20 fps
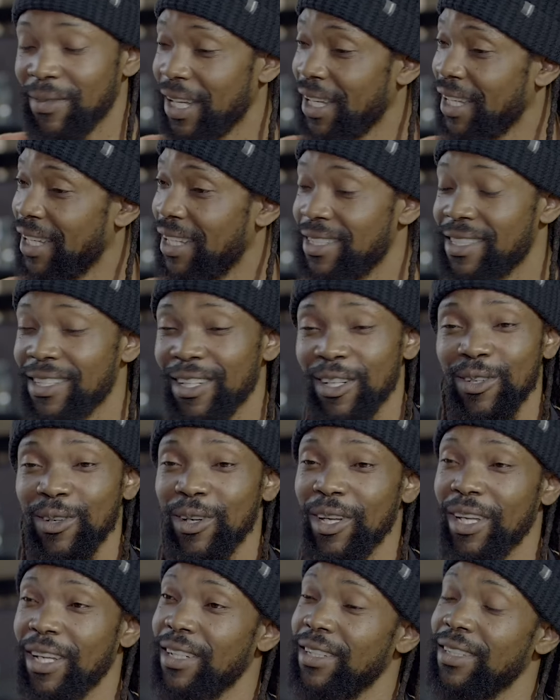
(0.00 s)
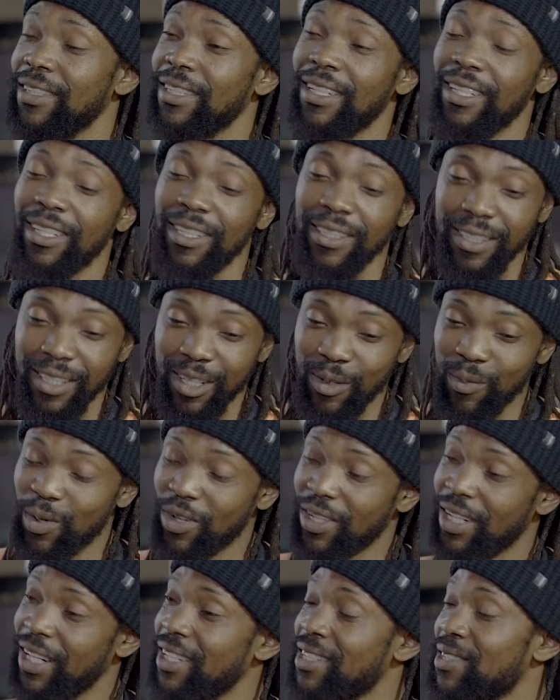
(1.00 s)
my kids are doing
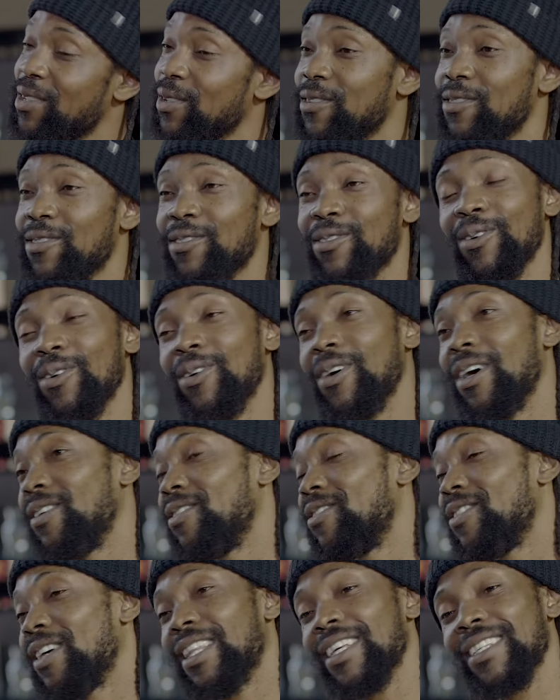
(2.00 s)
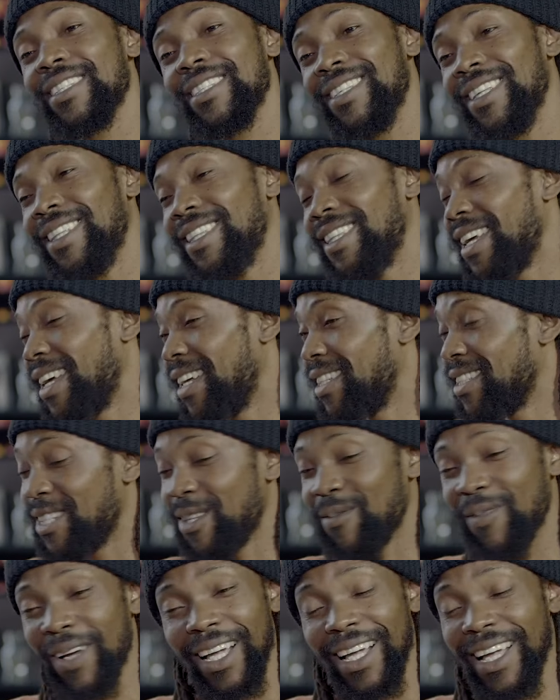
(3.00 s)
keyboard lessons, so I would rather sit there and
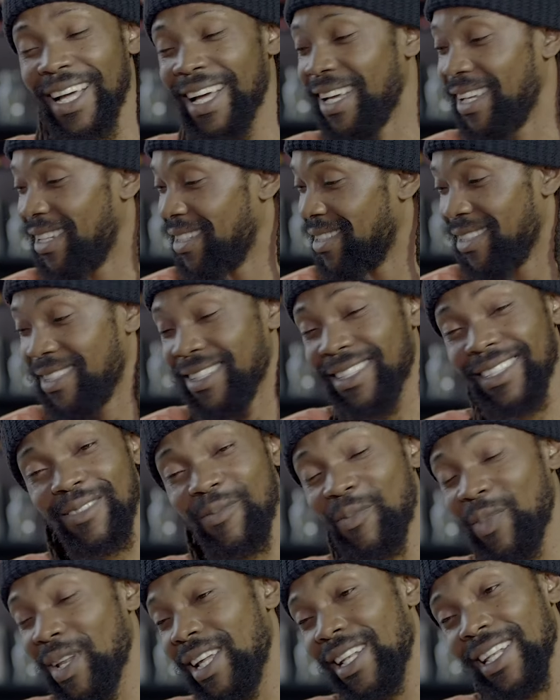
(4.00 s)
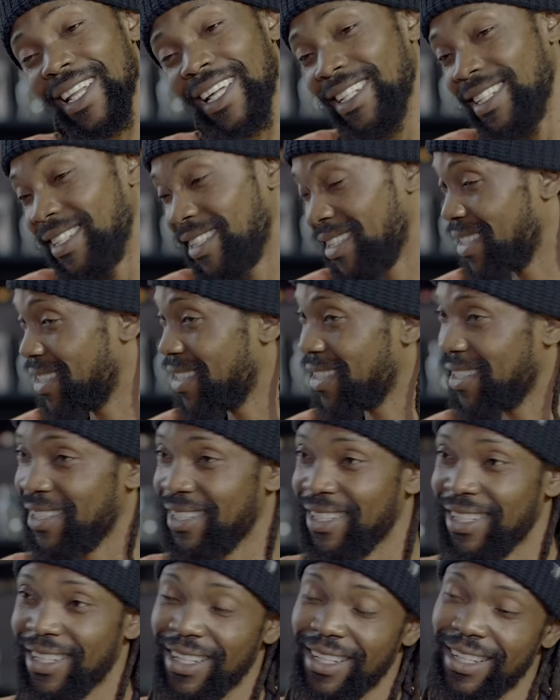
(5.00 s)
say, my guy, just play it like this.
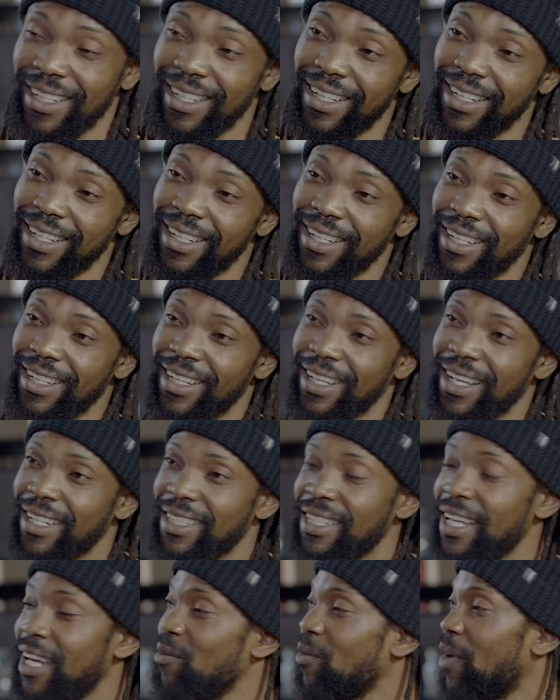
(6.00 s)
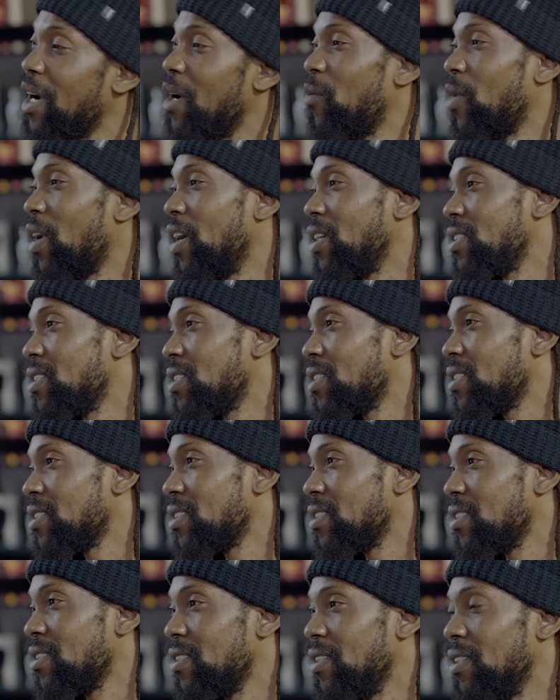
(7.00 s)
I've done my part,
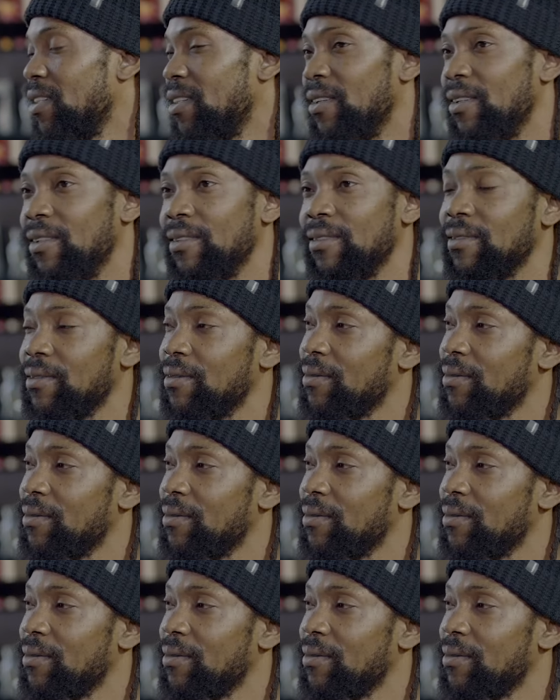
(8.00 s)
you know.